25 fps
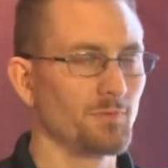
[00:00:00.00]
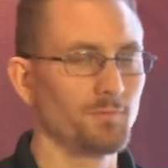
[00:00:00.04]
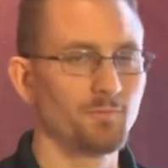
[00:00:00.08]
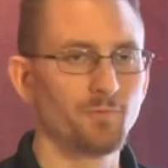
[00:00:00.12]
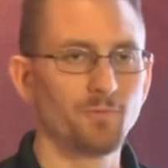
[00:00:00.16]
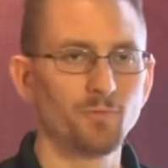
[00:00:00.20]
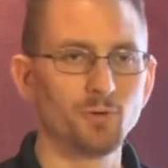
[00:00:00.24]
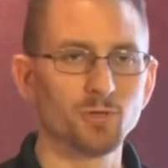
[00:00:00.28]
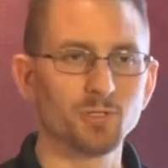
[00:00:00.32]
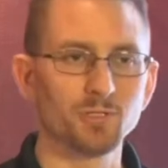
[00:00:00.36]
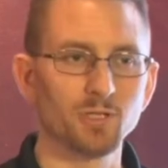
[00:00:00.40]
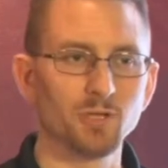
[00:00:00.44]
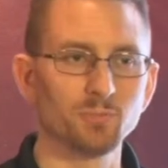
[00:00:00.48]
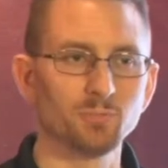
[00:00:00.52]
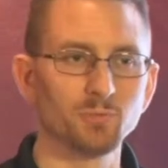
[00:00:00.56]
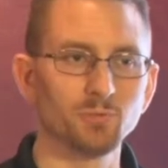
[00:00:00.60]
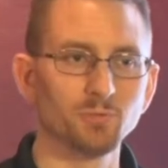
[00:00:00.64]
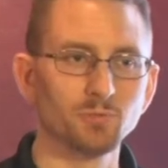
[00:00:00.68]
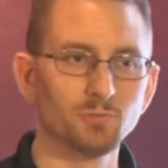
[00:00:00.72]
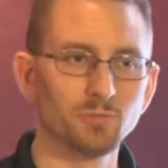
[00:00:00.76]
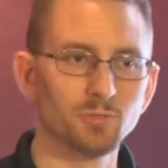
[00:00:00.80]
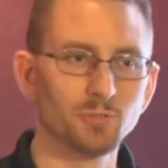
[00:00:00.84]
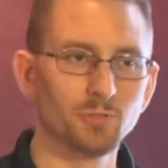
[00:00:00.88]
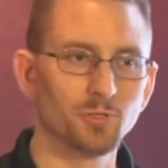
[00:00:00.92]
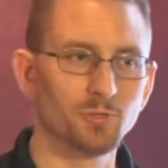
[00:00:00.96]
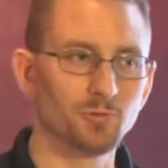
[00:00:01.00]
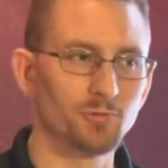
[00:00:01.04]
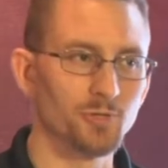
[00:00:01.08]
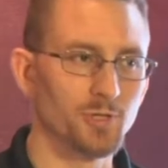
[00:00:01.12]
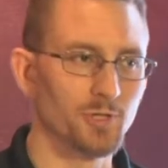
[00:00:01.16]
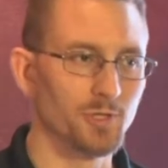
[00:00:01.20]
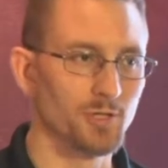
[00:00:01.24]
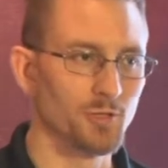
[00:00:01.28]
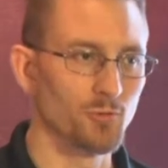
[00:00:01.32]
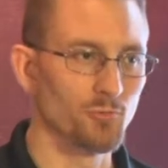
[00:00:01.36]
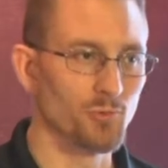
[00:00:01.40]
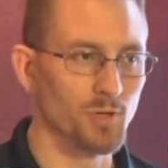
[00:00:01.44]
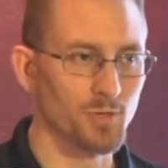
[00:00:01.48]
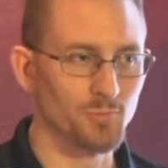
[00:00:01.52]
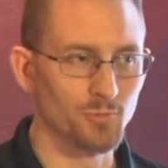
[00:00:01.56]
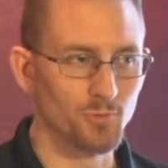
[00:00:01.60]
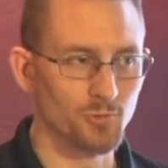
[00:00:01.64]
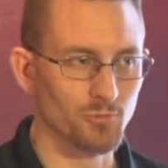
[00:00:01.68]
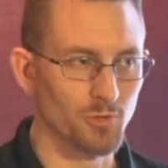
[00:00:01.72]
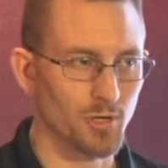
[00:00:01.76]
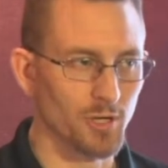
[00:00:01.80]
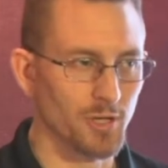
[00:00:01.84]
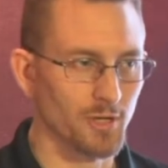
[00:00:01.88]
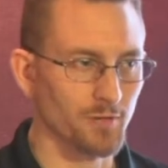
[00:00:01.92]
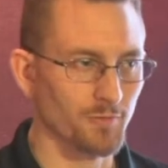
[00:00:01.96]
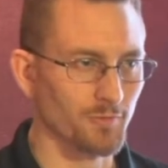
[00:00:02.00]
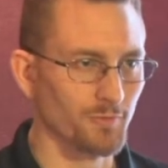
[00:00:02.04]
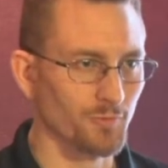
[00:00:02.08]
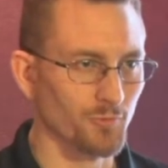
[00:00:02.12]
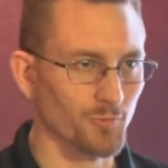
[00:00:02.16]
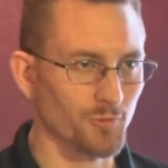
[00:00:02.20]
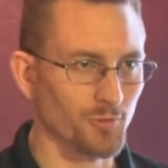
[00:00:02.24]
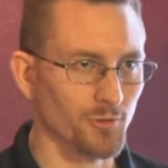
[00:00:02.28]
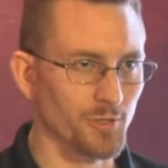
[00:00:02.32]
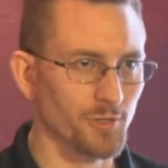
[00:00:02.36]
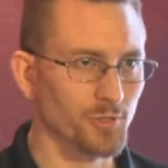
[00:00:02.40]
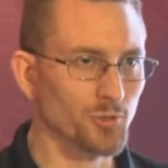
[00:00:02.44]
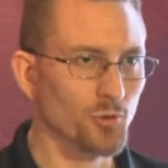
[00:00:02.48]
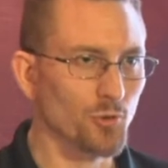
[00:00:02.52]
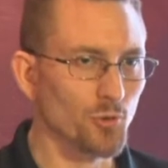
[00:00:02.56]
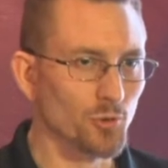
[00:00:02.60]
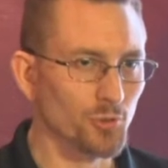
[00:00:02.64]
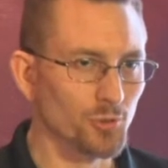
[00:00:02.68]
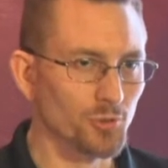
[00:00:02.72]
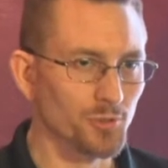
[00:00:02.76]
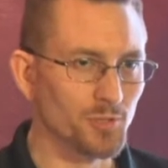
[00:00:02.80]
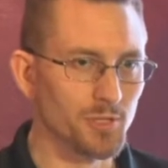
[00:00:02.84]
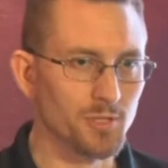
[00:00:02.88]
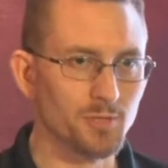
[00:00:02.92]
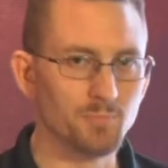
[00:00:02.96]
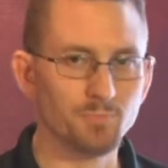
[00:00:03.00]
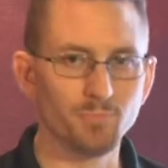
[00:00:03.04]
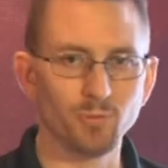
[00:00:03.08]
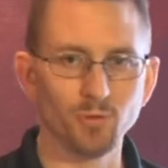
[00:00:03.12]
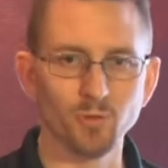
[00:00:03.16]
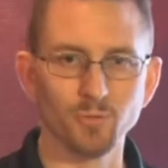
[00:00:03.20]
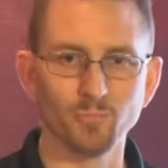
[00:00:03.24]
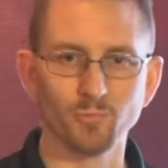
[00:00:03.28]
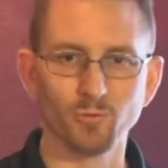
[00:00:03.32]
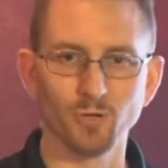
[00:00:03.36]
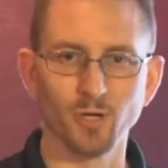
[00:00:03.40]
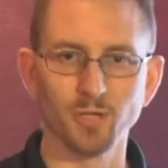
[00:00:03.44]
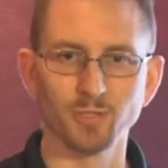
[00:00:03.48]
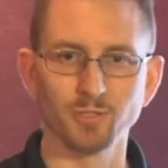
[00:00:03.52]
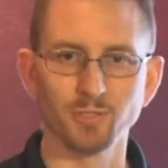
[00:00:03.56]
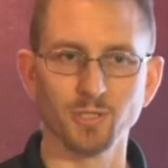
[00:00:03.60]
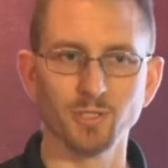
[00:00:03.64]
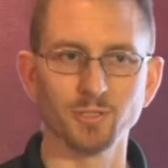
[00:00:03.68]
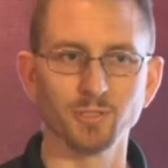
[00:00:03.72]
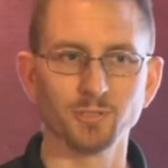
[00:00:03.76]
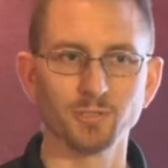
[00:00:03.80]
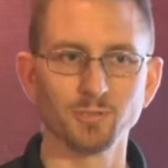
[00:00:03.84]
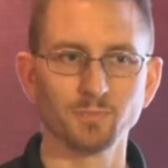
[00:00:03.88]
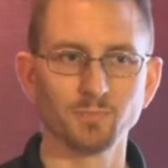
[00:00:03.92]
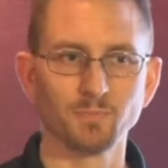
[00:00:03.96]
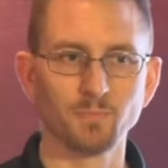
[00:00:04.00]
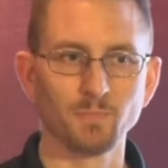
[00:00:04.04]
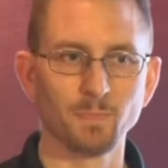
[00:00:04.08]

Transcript: for example, you're creating a web UI for an order input process.